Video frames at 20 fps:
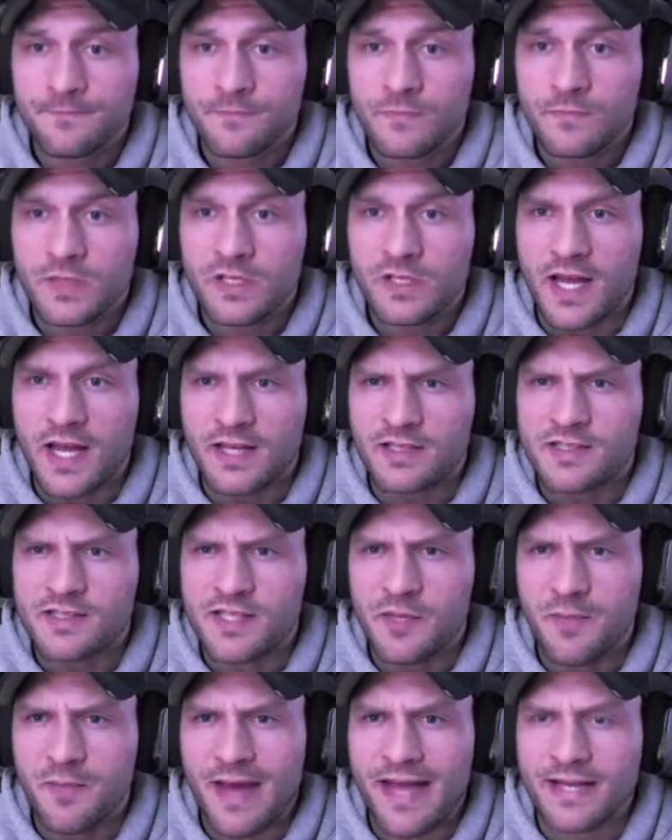Kind of
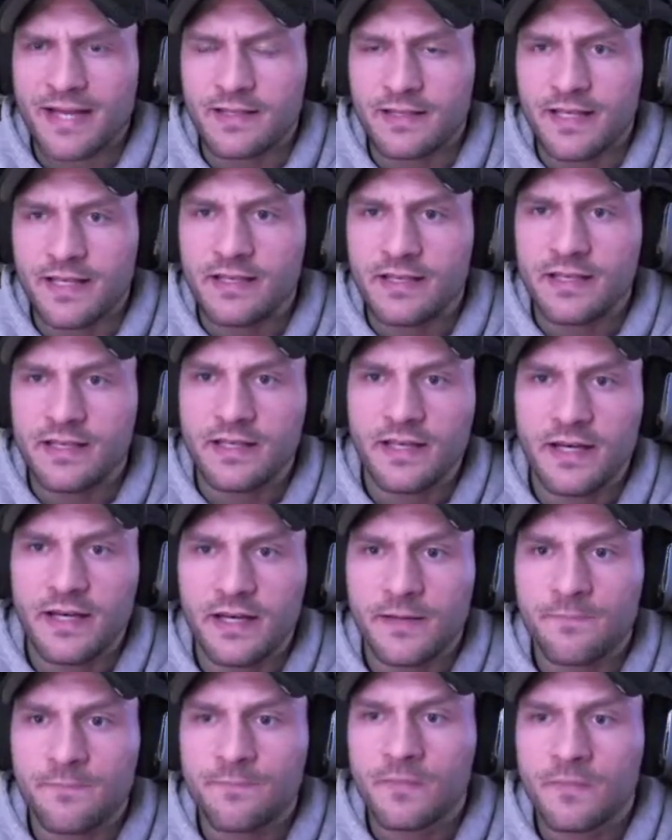stay back and let the
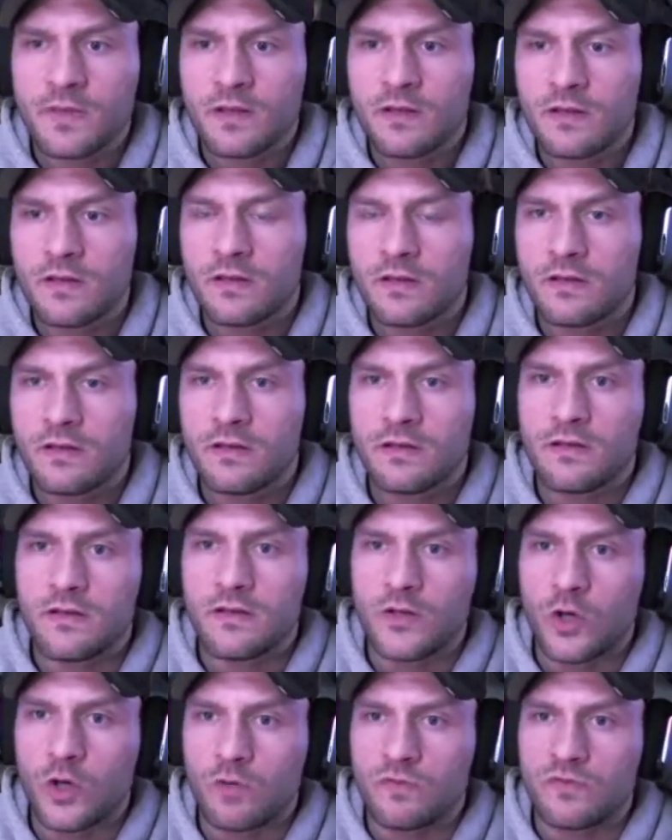
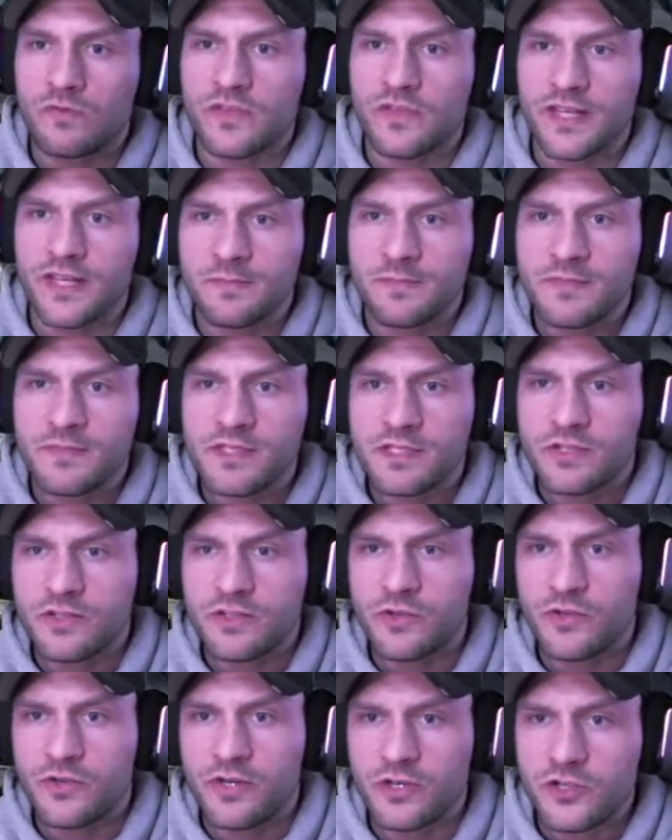Nova Flames
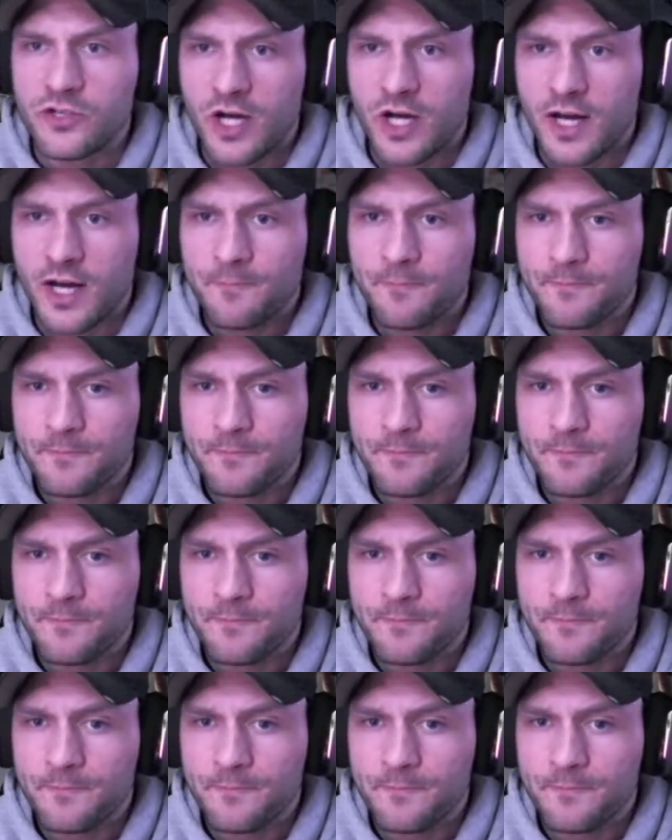do their job.